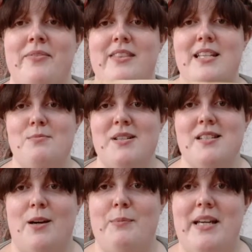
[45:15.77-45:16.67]
These are my
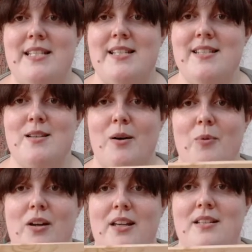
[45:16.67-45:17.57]
side pieces, so I
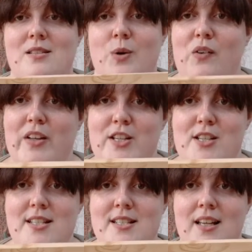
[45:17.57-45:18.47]
wanted 12
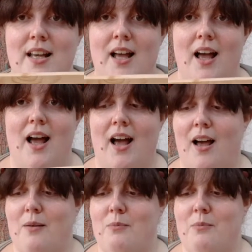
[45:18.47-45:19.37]
inches
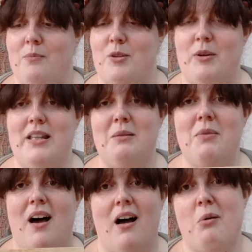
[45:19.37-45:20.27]
between
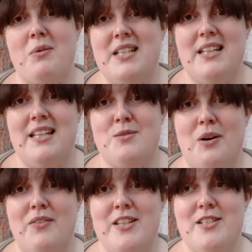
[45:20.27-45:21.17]
them. I probably didn't need
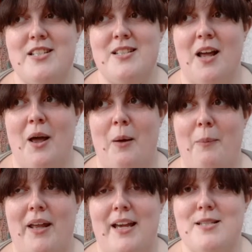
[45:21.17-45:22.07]
12 inches,
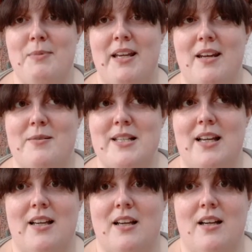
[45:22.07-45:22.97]
but he asked me and I was
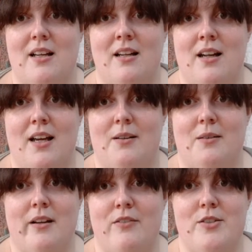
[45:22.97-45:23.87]
like, I don't know,
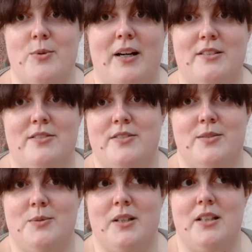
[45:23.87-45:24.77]
go for 12,
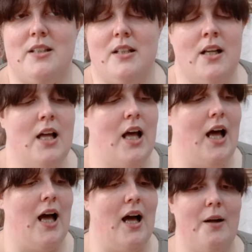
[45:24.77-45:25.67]
why not?
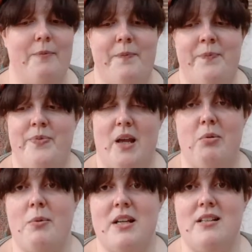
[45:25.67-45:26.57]
I
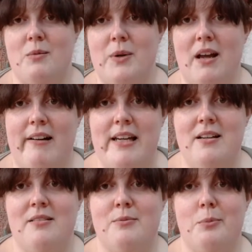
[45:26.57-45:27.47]
probably could have done with
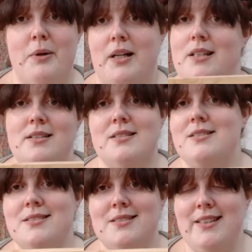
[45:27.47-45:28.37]
9, but
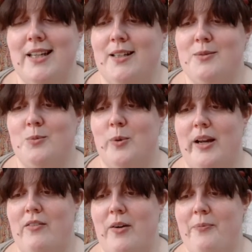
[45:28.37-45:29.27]
you know,
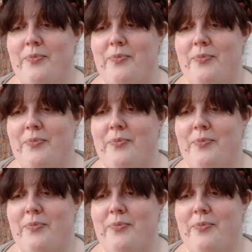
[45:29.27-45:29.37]
whatever.